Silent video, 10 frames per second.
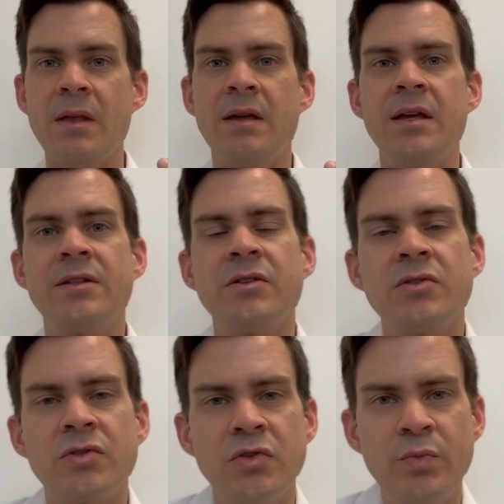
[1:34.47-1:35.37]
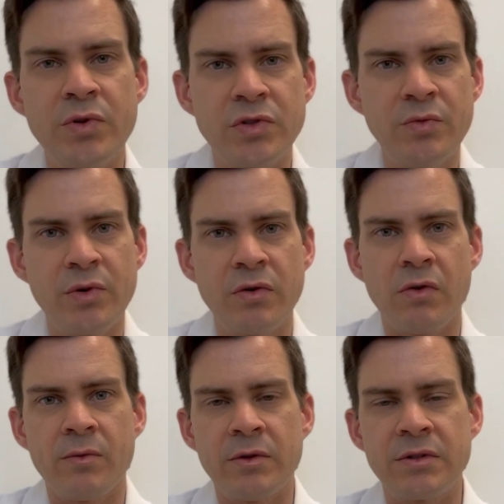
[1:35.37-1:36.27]
it's super
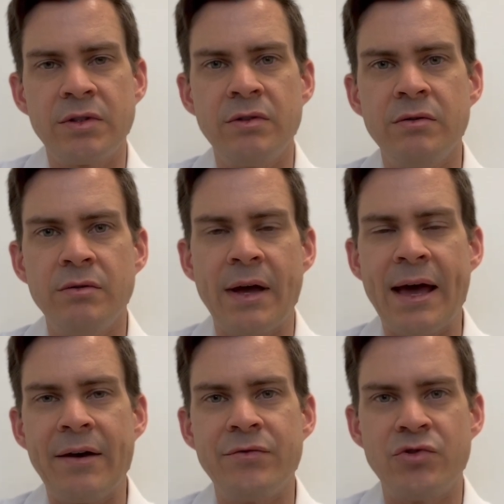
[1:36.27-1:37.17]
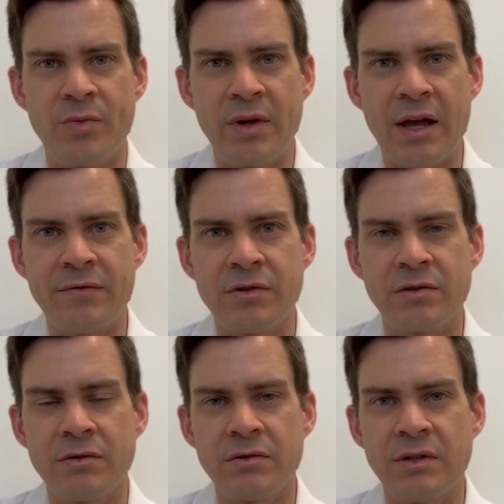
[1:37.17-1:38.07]
normal to have dripping after
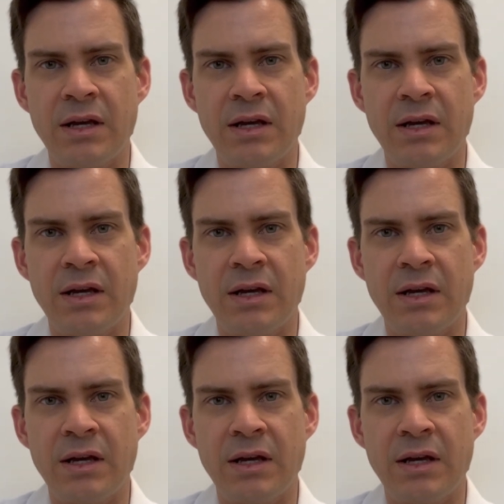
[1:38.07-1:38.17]
surgery.